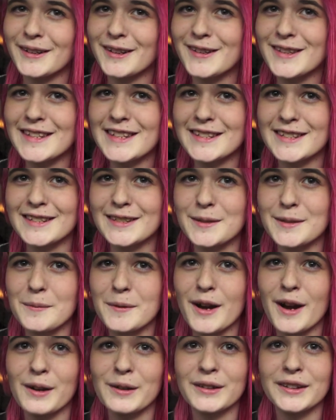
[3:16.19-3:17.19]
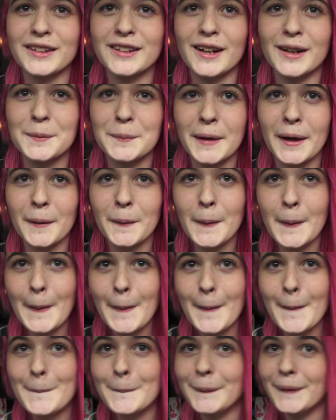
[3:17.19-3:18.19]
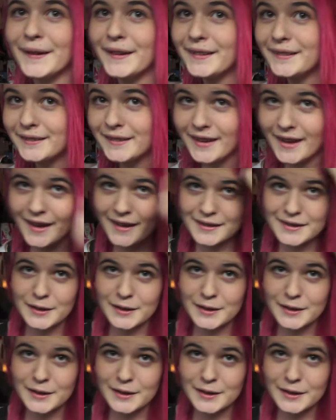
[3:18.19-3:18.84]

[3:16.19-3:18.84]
I know this is super awkward to talk about, but yeah,